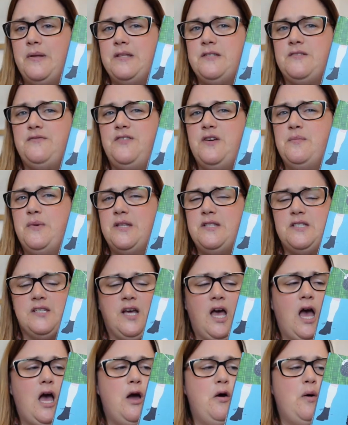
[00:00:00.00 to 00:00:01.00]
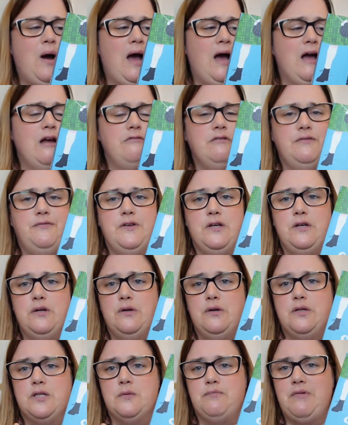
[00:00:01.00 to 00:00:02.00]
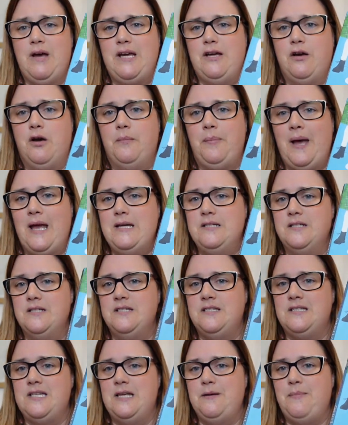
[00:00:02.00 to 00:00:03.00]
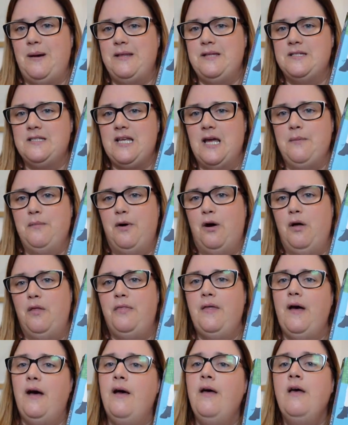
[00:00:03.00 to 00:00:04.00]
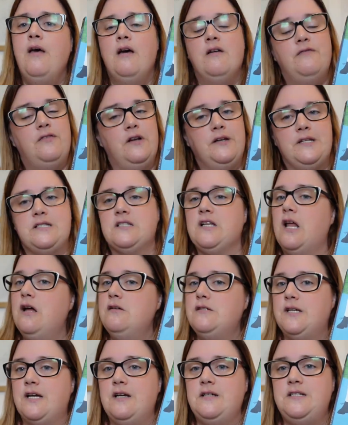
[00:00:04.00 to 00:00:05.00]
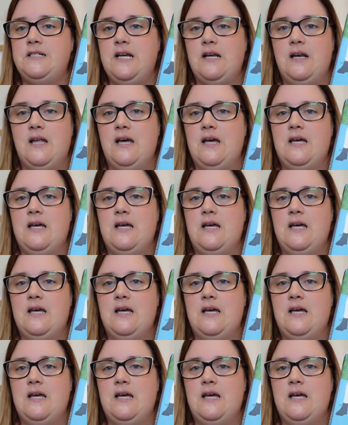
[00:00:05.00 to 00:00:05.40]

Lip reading: few months ago, I reviewed The Breakup Agency by the same author. Full disclosure, Sheila